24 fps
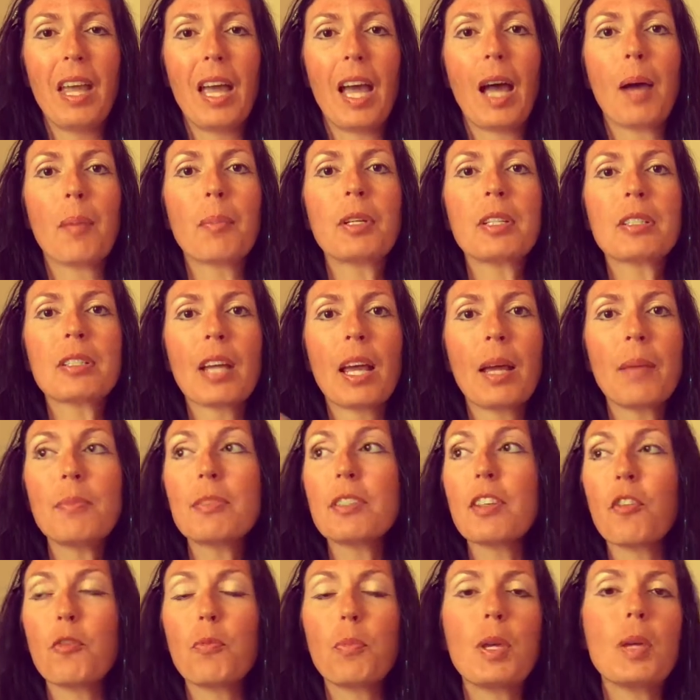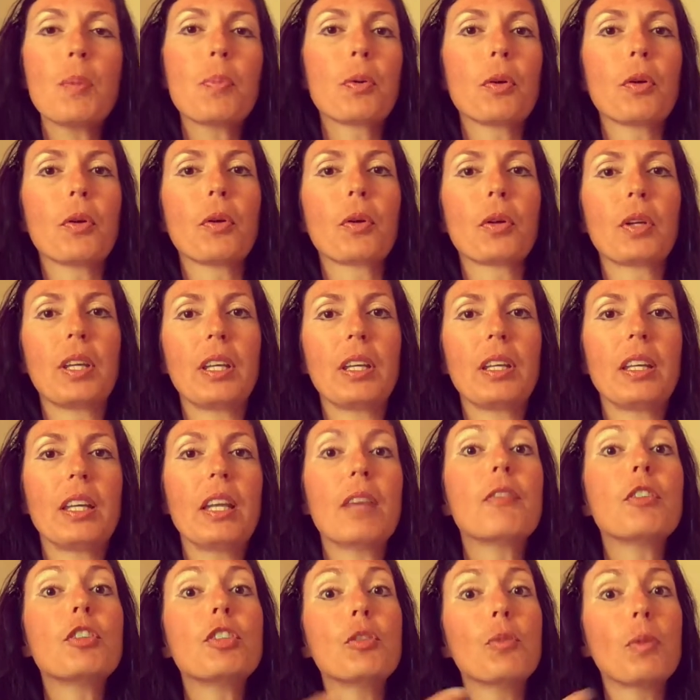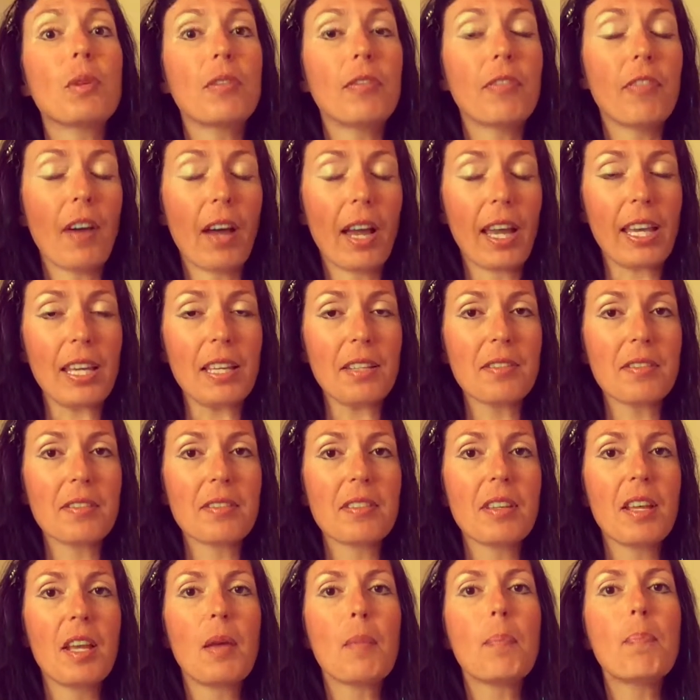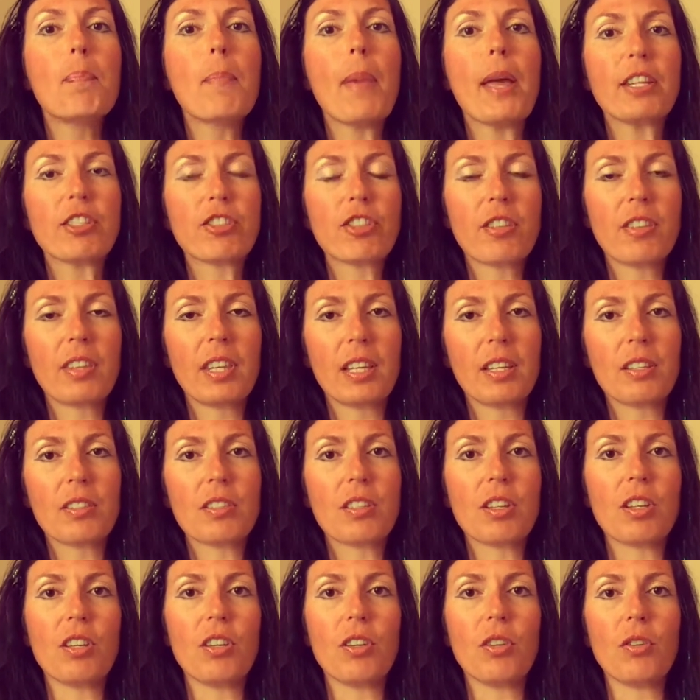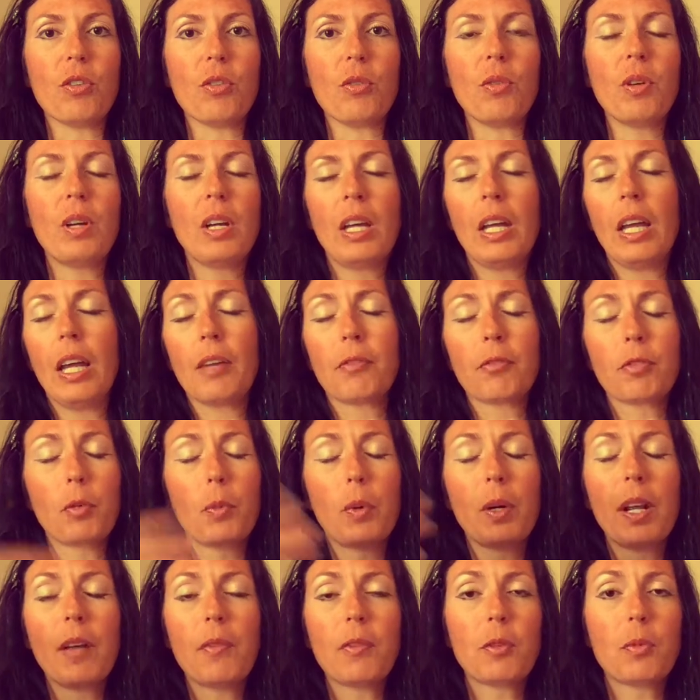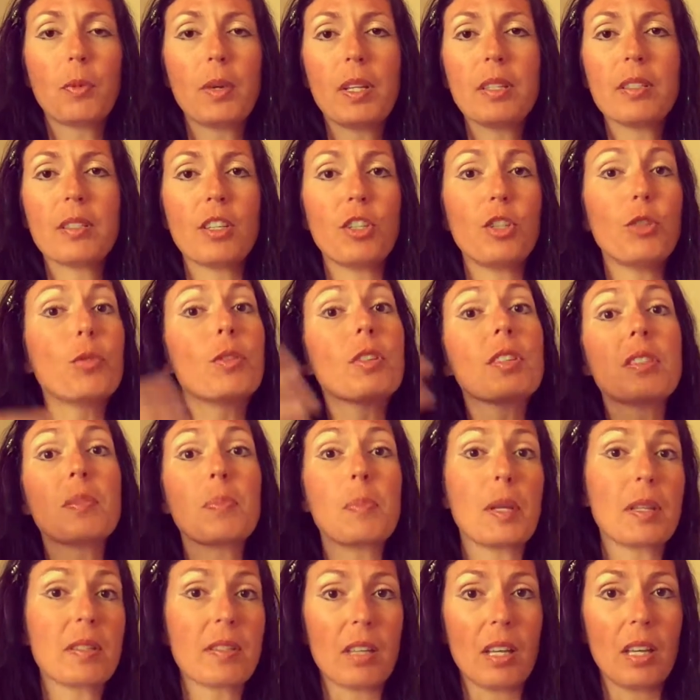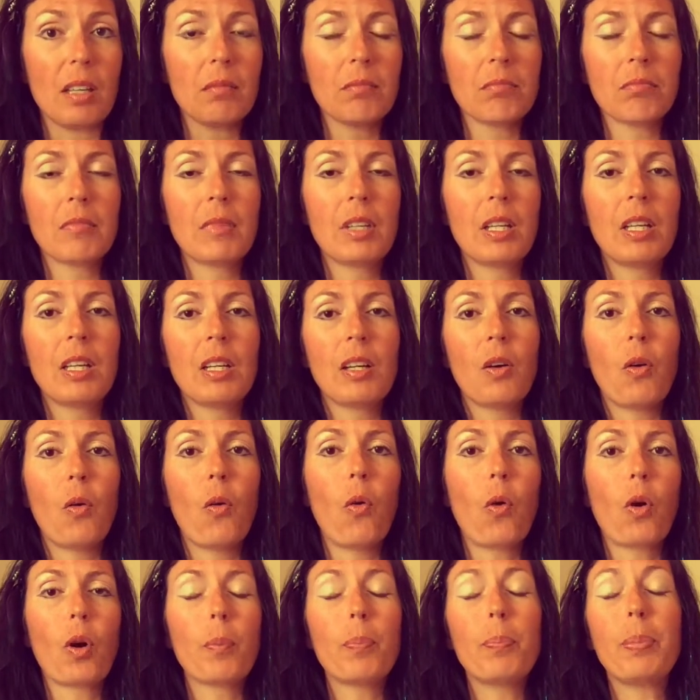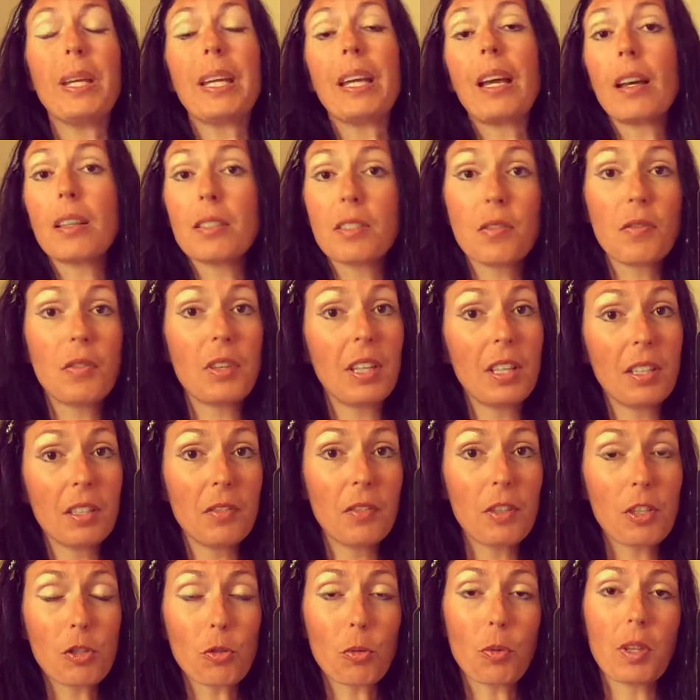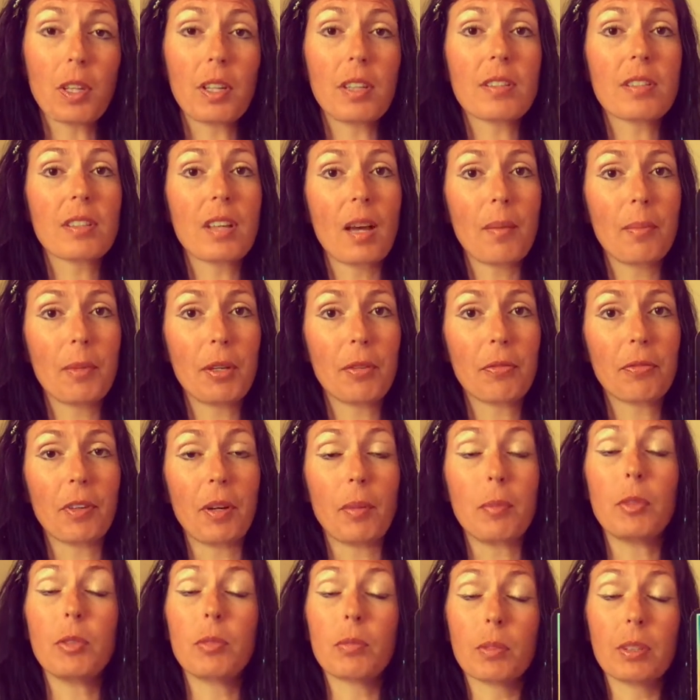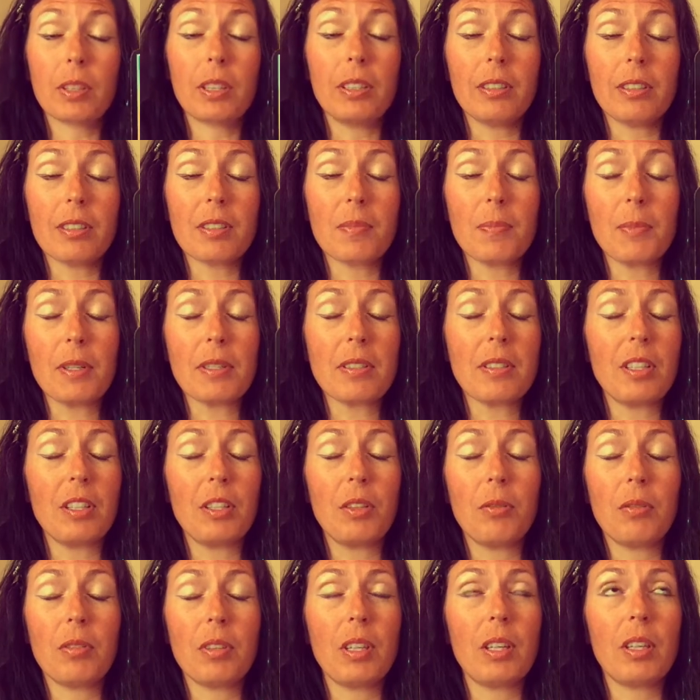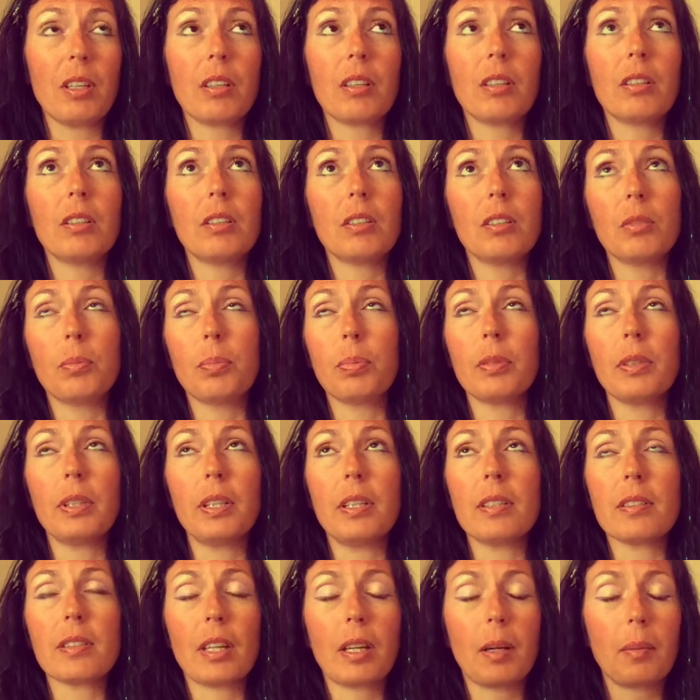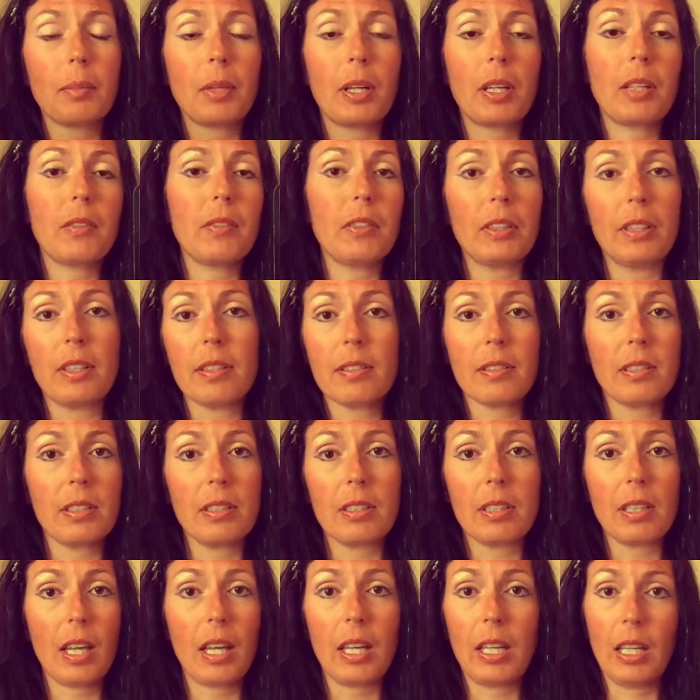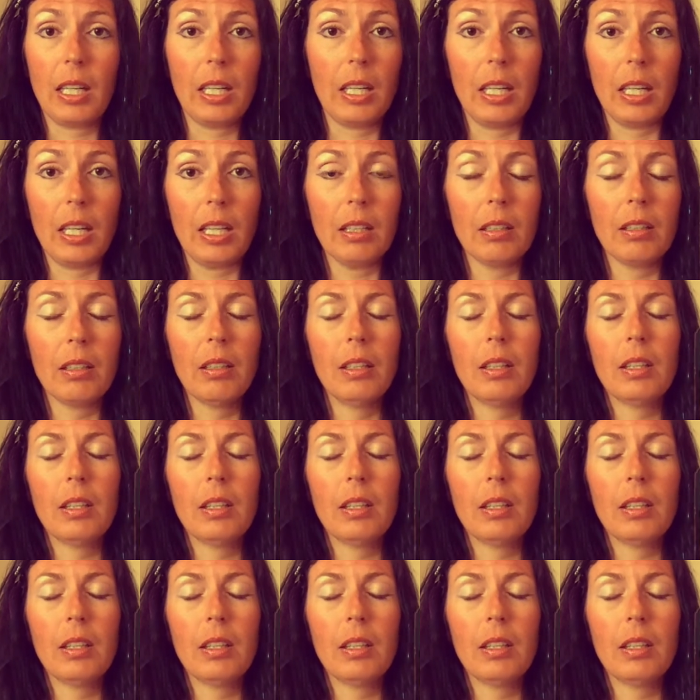How many times have people given you advice, mentioned things to you, and for whatever reason you dismiss it? Or because of the individual that it's coming from, you really dismiss it. You think, oh, please, like I'm not even listening to that idiot.